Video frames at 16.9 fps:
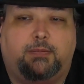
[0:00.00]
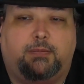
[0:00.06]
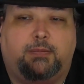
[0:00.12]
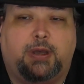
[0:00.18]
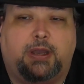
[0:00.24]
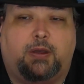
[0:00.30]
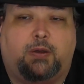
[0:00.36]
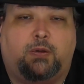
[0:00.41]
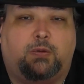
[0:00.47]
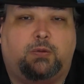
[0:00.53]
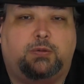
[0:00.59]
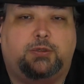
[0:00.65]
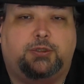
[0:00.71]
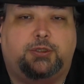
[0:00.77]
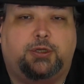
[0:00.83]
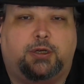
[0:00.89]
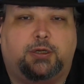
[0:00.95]
my
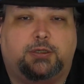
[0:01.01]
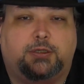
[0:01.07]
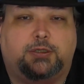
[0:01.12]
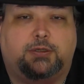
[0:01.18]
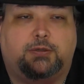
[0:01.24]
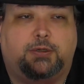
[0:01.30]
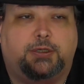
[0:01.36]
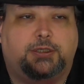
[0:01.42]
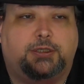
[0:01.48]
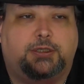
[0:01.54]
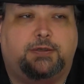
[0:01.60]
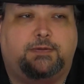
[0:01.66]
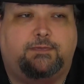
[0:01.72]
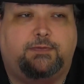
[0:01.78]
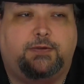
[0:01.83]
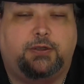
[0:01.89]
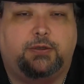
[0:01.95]
old church
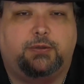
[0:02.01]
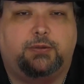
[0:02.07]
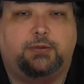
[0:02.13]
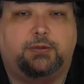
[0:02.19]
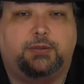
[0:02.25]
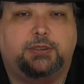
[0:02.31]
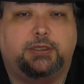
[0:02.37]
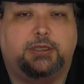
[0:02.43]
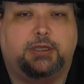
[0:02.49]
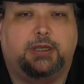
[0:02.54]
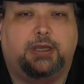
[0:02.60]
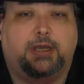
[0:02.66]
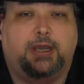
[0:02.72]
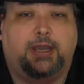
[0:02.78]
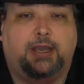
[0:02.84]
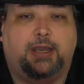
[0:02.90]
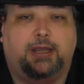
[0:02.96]
Christian views
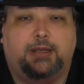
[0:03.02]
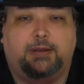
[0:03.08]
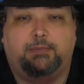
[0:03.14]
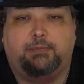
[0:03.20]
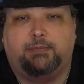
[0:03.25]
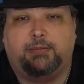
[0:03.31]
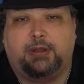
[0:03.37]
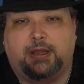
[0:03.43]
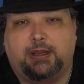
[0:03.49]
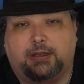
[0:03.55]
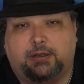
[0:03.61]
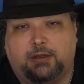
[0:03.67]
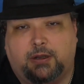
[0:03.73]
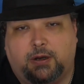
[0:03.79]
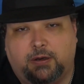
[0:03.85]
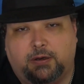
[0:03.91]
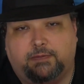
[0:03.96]
and my
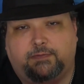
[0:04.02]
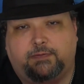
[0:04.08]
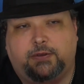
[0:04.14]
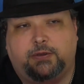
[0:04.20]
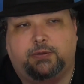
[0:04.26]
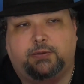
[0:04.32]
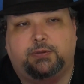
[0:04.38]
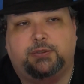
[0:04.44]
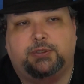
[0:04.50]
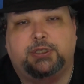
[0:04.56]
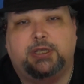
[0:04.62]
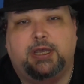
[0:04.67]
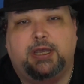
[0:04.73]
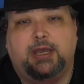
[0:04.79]
current views,